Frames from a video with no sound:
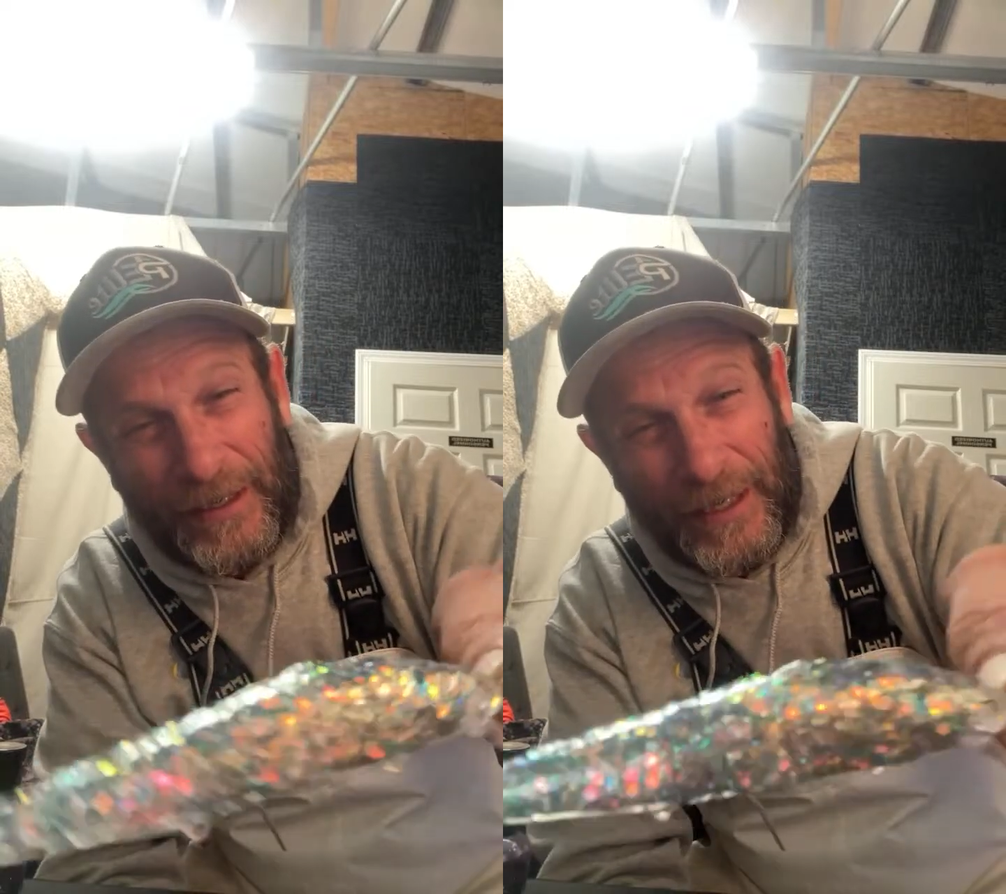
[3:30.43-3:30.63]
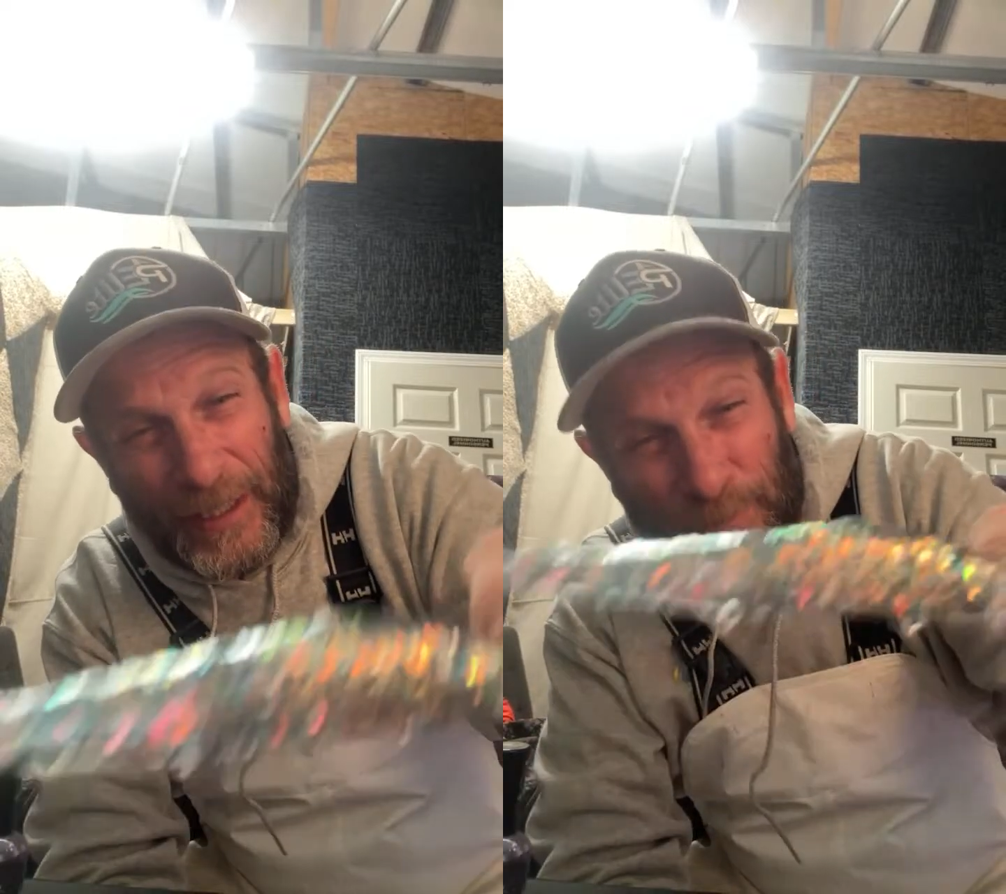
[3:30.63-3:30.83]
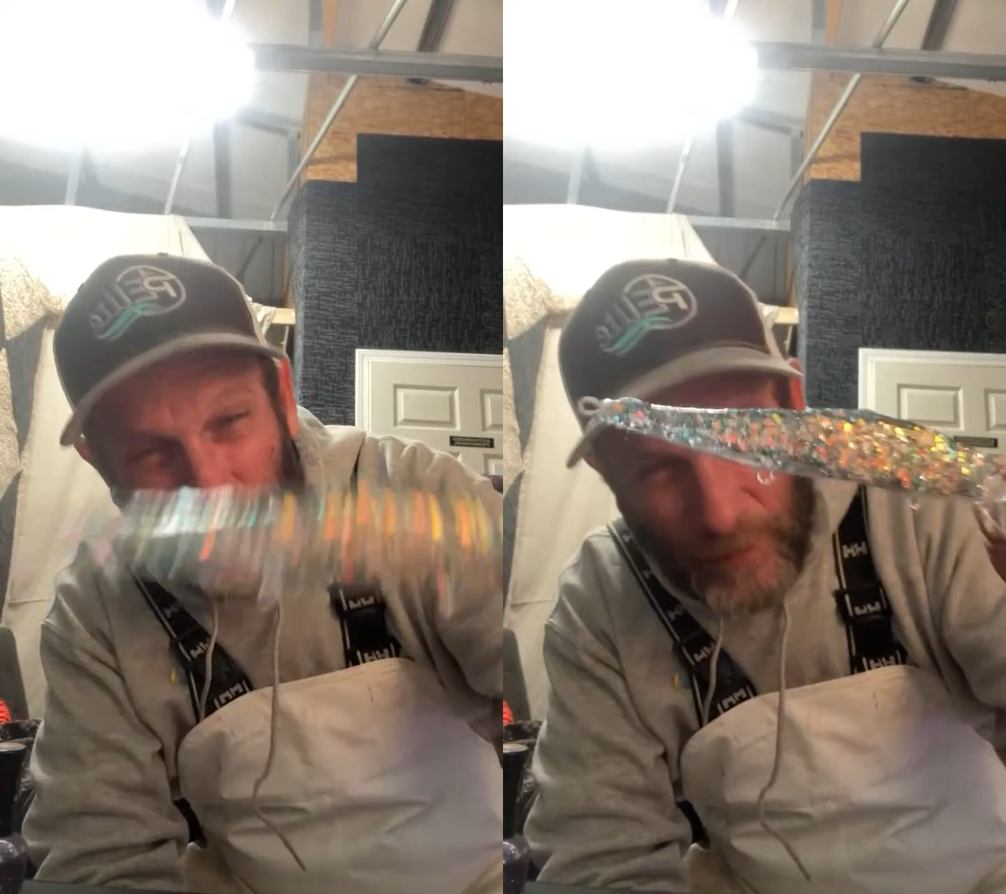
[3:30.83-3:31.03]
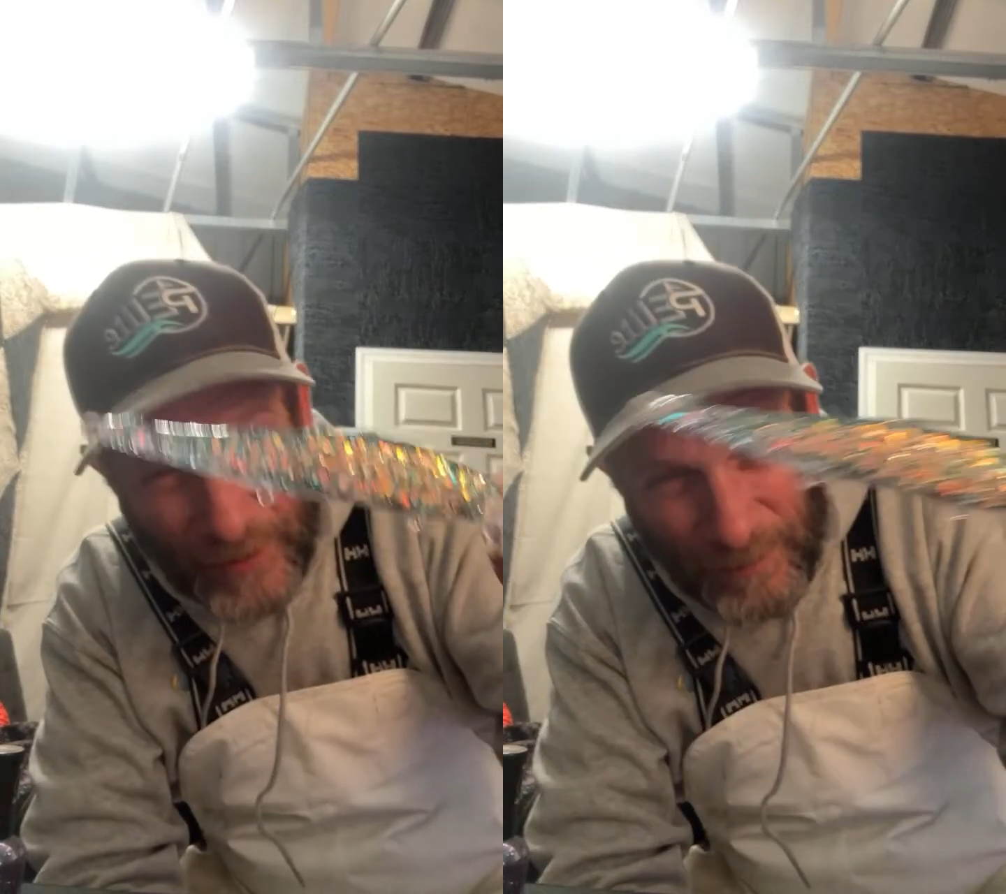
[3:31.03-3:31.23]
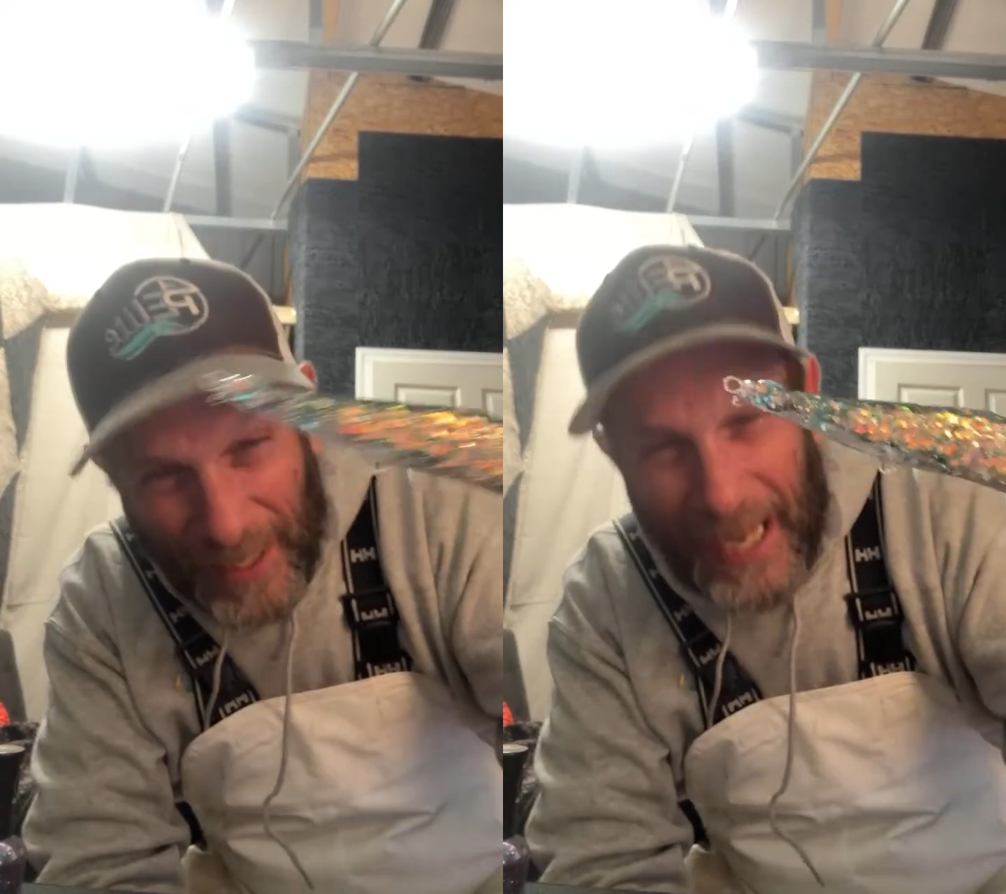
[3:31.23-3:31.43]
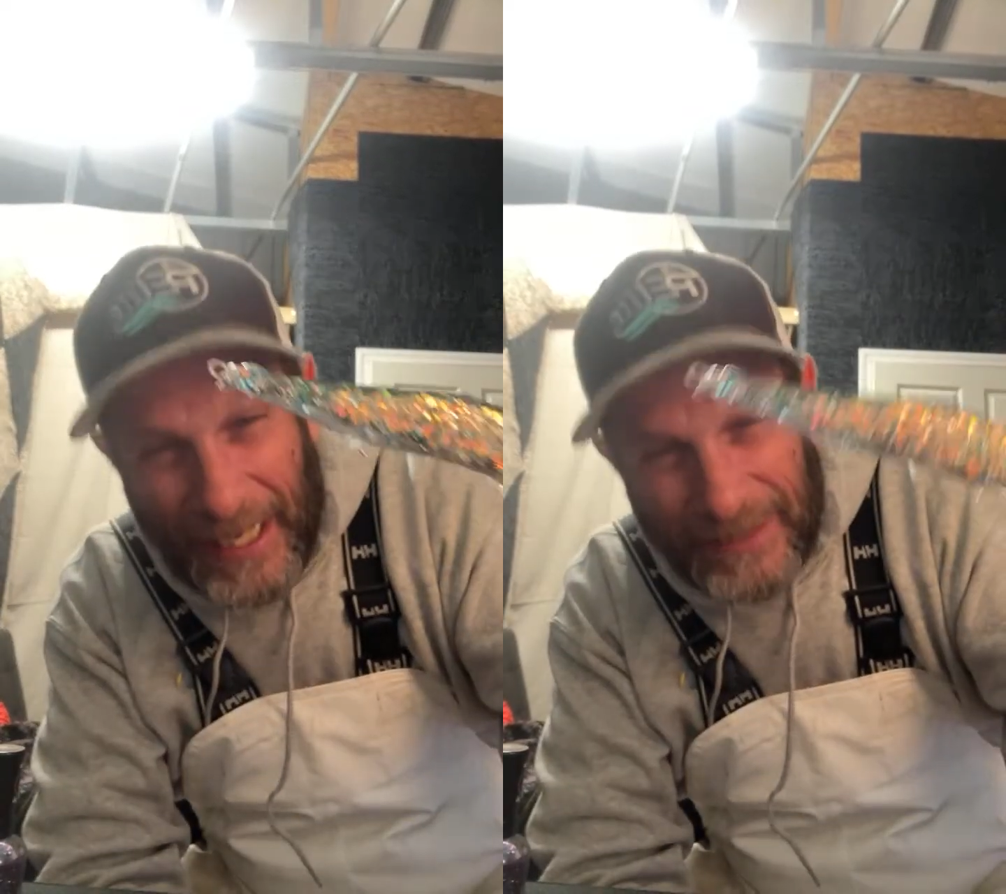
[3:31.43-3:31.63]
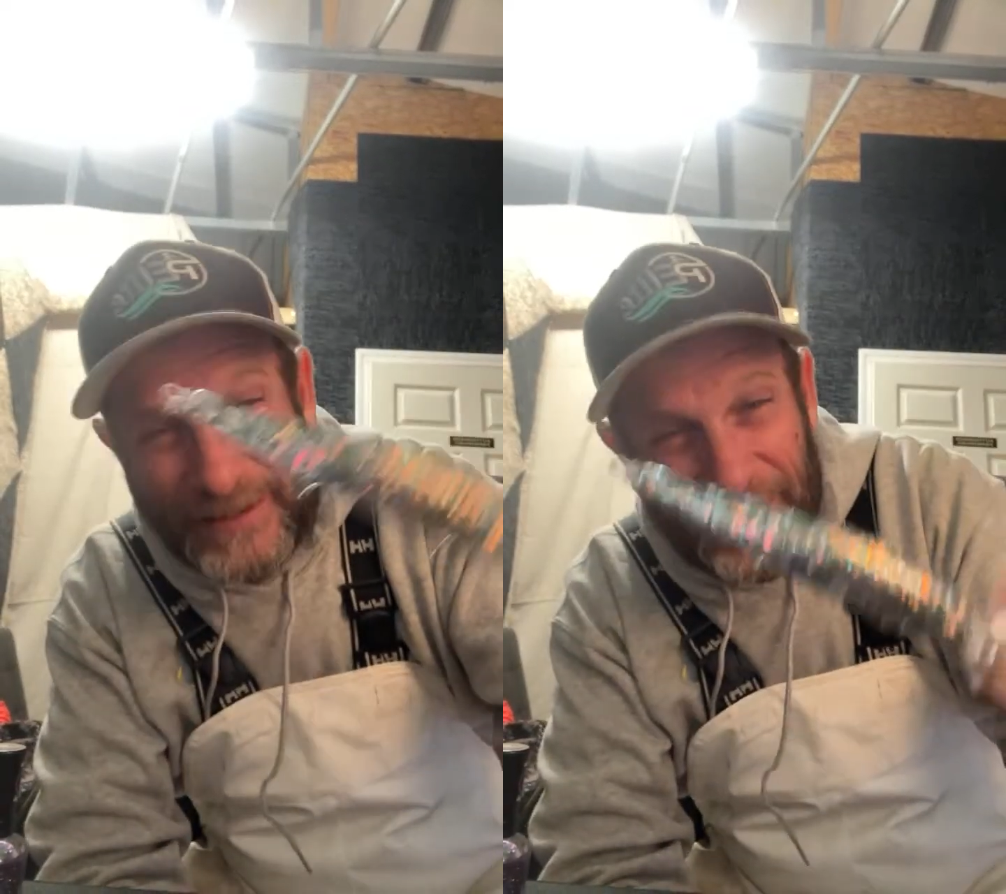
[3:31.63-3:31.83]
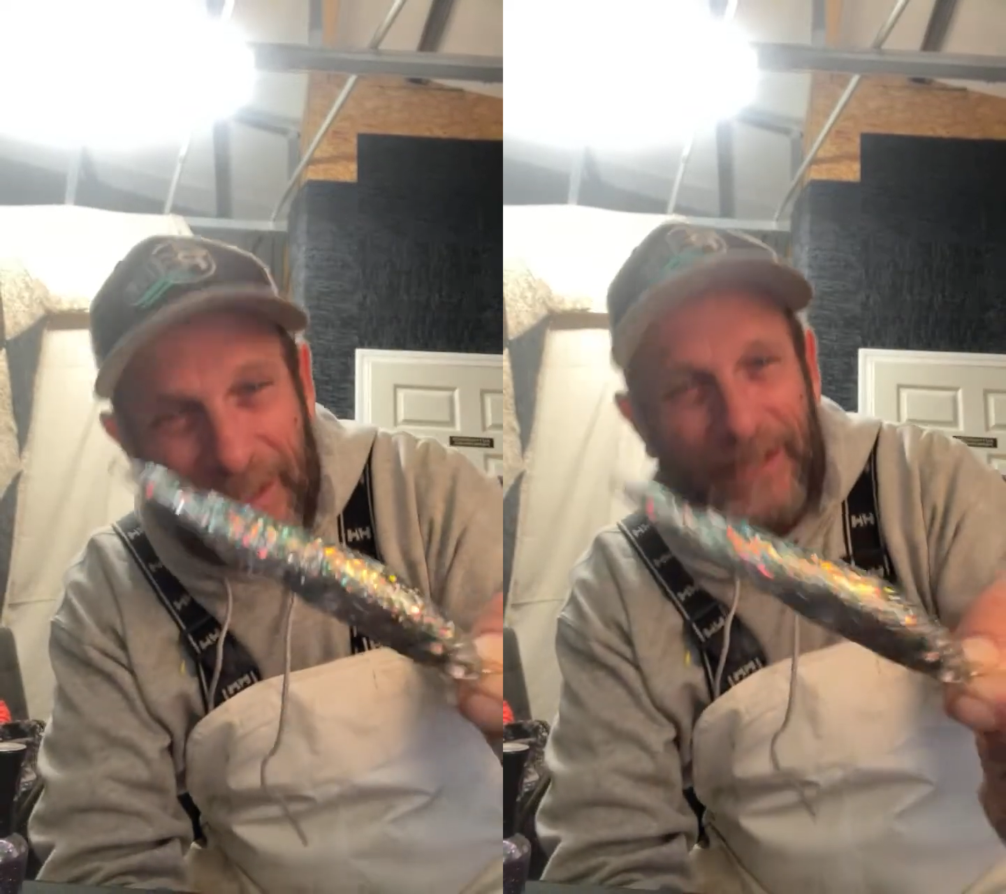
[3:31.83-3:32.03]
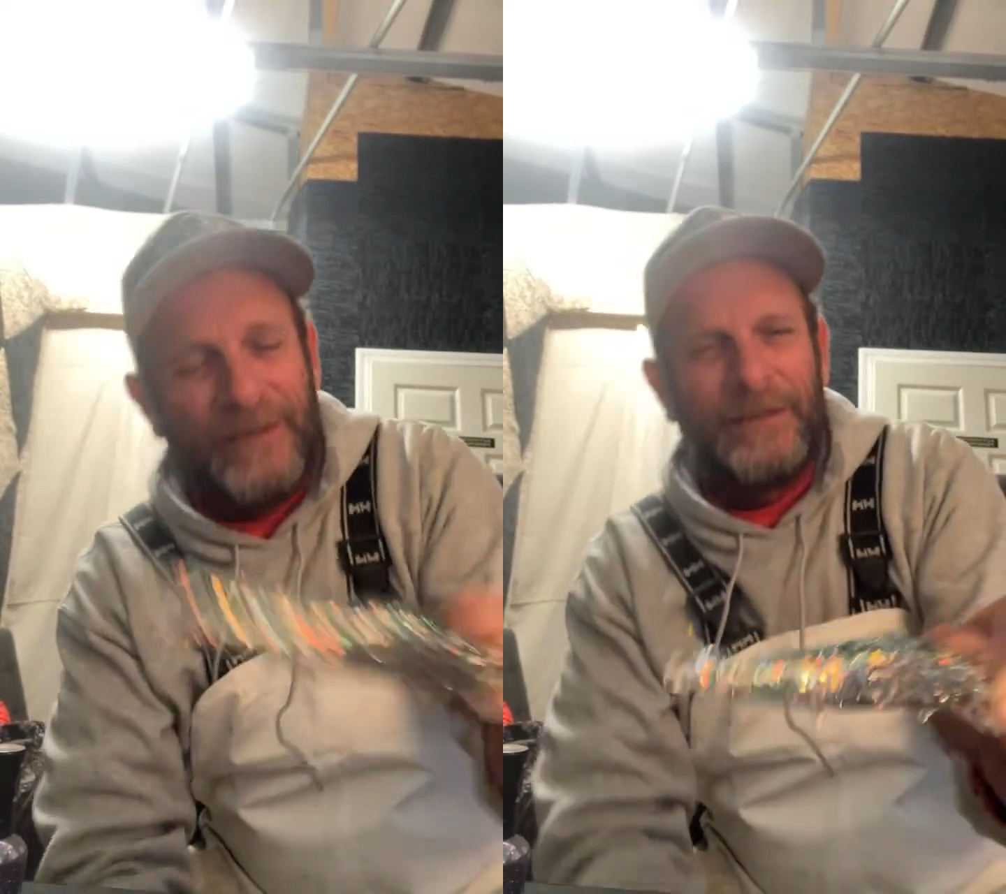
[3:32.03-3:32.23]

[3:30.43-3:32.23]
and pulled this bite and seen it.